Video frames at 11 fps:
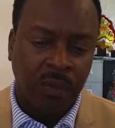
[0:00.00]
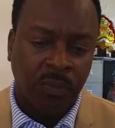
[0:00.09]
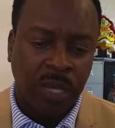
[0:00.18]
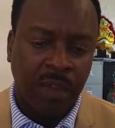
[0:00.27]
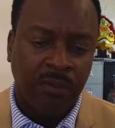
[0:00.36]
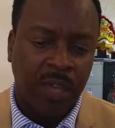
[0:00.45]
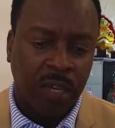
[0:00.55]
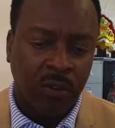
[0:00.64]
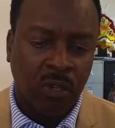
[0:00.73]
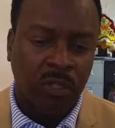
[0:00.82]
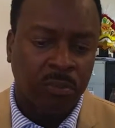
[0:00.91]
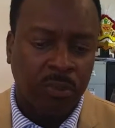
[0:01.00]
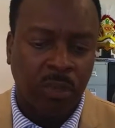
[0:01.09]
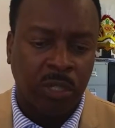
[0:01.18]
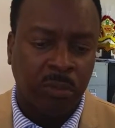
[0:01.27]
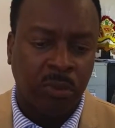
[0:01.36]
We have that
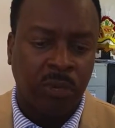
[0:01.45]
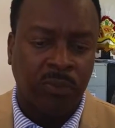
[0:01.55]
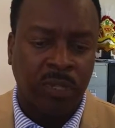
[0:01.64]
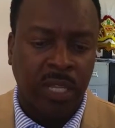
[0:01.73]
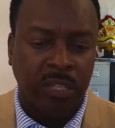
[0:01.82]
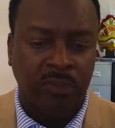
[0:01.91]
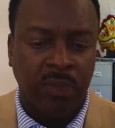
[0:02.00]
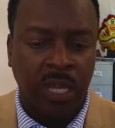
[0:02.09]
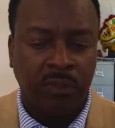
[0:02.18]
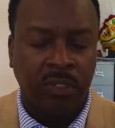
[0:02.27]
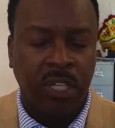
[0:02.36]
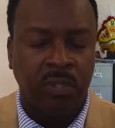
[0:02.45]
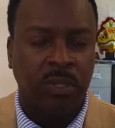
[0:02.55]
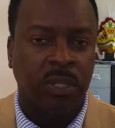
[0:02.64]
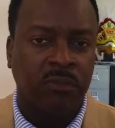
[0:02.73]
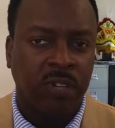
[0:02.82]
on the board for the next 5 years.
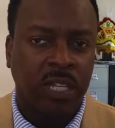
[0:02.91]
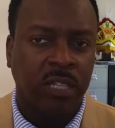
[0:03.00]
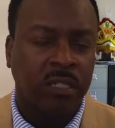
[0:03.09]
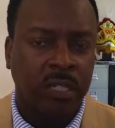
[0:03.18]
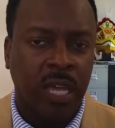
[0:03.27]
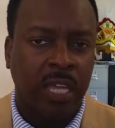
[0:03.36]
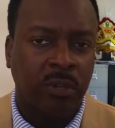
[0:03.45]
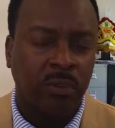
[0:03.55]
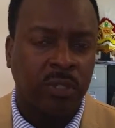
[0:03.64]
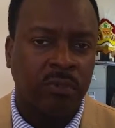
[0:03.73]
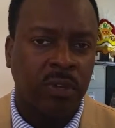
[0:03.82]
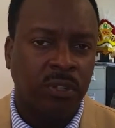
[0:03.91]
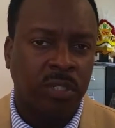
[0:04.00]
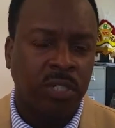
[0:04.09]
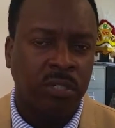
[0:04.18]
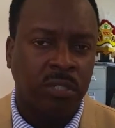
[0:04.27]
We invited the Tiger Woods
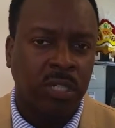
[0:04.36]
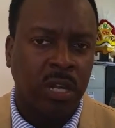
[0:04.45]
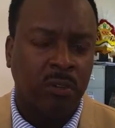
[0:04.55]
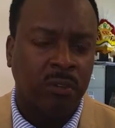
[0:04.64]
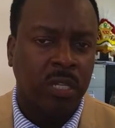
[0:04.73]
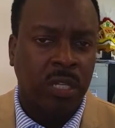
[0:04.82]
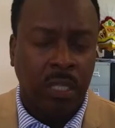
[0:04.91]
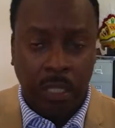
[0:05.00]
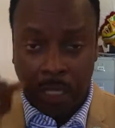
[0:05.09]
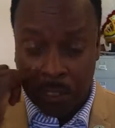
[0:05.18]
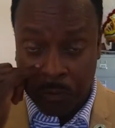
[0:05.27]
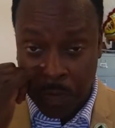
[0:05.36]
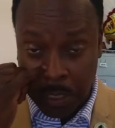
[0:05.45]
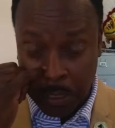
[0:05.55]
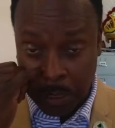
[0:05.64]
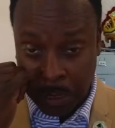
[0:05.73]
Foundation down. He's a
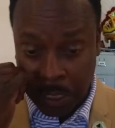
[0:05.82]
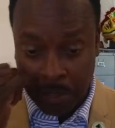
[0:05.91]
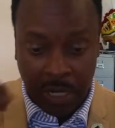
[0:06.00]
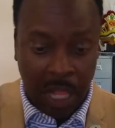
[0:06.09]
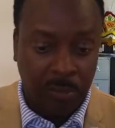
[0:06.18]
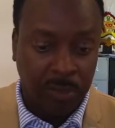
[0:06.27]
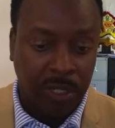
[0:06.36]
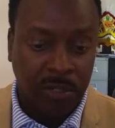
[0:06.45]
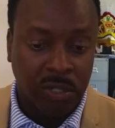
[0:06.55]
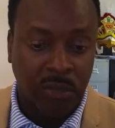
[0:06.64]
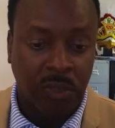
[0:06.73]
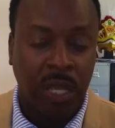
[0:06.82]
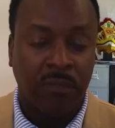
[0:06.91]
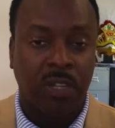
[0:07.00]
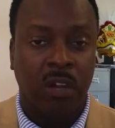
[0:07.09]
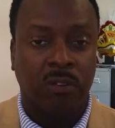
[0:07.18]
resident here at Albany, and so we have
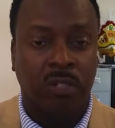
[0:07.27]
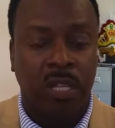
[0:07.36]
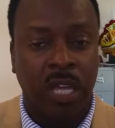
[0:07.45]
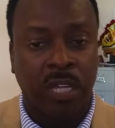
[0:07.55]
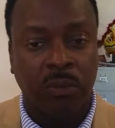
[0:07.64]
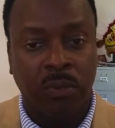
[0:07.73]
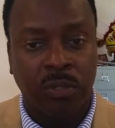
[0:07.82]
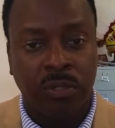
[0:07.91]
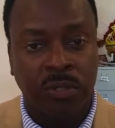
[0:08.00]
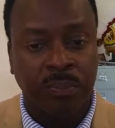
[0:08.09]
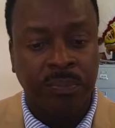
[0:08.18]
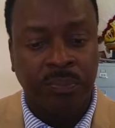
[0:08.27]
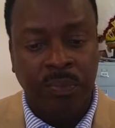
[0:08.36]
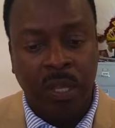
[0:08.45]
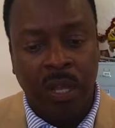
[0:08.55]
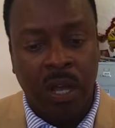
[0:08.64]
now the Tiger Woods
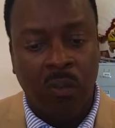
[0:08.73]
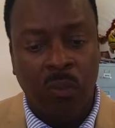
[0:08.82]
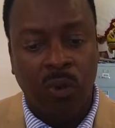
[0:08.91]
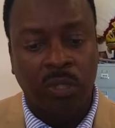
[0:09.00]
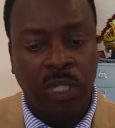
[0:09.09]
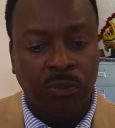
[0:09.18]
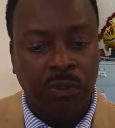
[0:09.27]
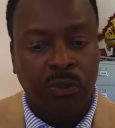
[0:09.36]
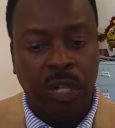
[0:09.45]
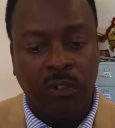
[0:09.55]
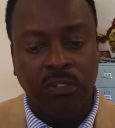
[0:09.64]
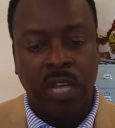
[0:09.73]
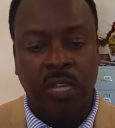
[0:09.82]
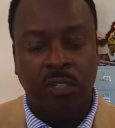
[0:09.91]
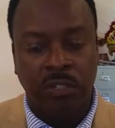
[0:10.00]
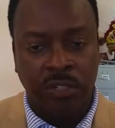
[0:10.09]
World Hero Golf
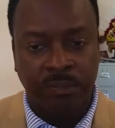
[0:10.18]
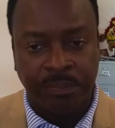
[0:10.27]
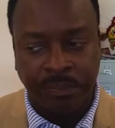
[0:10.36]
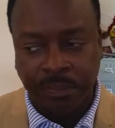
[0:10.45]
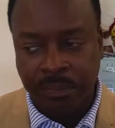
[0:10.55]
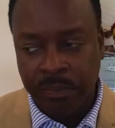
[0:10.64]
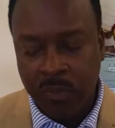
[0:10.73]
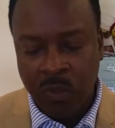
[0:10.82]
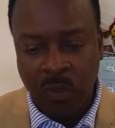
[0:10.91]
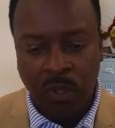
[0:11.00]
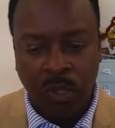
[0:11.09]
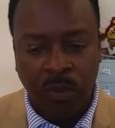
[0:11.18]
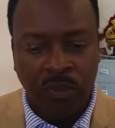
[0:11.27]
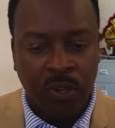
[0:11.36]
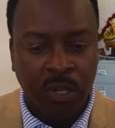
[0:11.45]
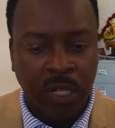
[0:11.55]
Challenge. We know we've
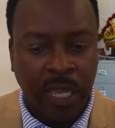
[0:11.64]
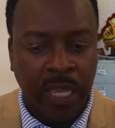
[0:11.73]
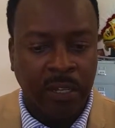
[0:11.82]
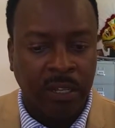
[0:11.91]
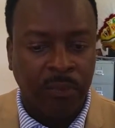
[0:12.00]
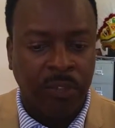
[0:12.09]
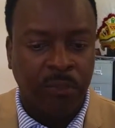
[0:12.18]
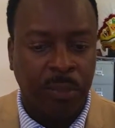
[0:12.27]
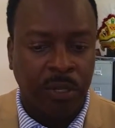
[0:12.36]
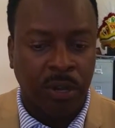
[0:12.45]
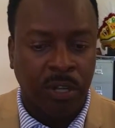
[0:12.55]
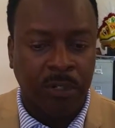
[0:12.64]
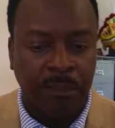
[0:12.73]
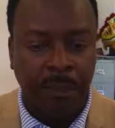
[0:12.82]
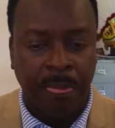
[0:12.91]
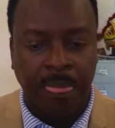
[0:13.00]
gone ahead and we've put
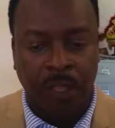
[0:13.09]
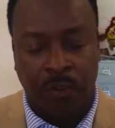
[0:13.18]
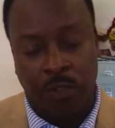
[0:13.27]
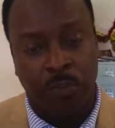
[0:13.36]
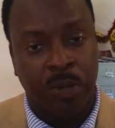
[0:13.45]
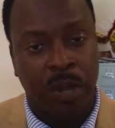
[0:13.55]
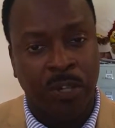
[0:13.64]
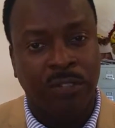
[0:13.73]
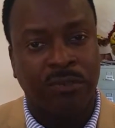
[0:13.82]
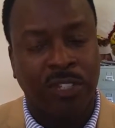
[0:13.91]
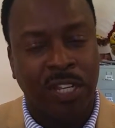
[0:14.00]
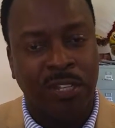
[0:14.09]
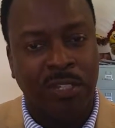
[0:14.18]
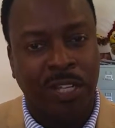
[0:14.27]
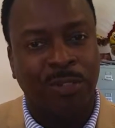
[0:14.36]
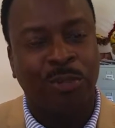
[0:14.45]
on the Chris Brown invitation.
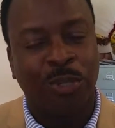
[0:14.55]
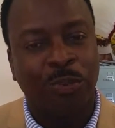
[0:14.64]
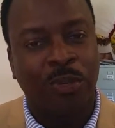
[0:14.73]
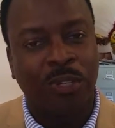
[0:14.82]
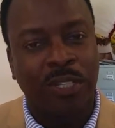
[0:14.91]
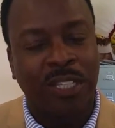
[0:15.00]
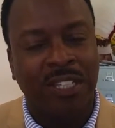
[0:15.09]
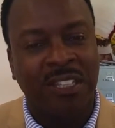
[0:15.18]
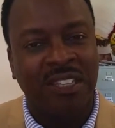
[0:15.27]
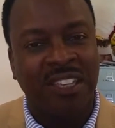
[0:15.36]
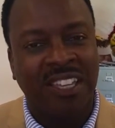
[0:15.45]
I know you were a